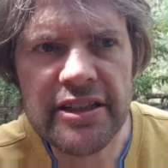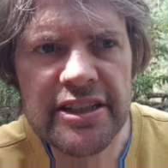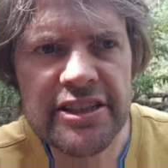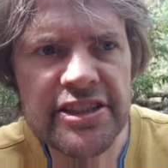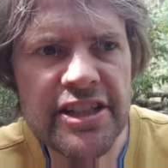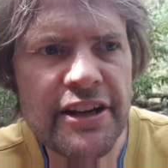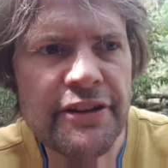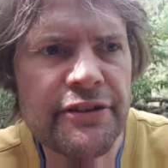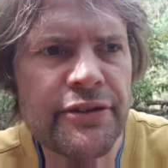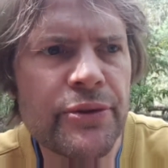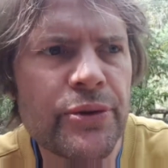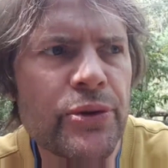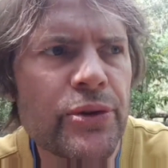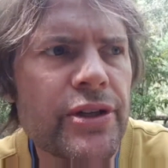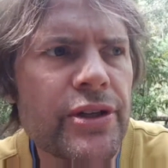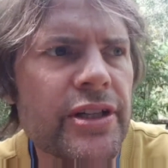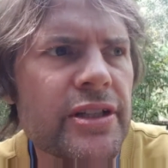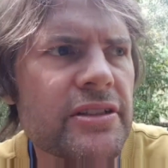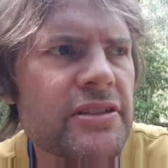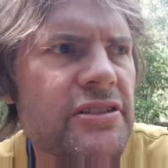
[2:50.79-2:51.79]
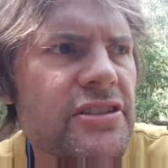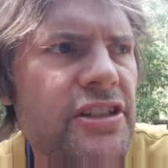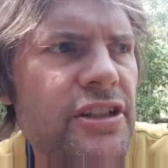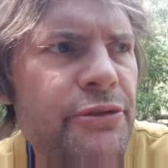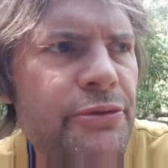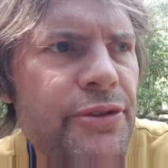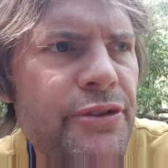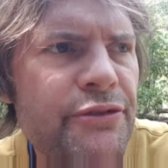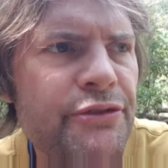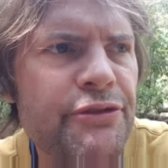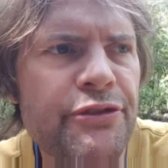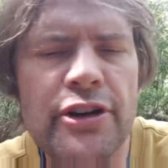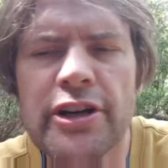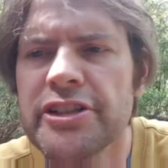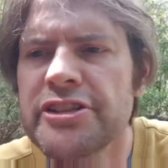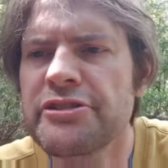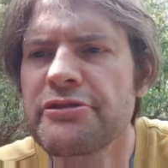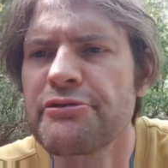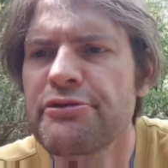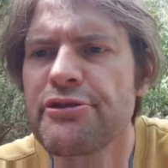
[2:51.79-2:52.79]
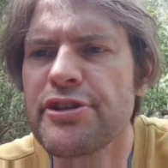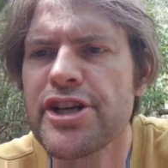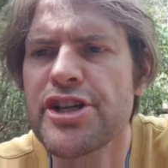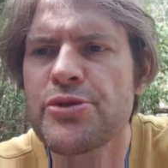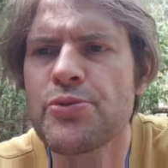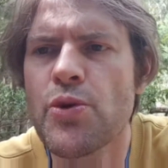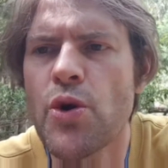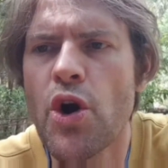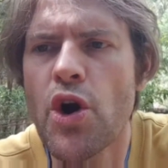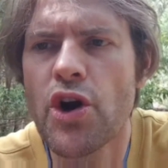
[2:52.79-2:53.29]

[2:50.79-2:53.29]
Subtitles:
Let's have a look and see if we can find some fresh rock.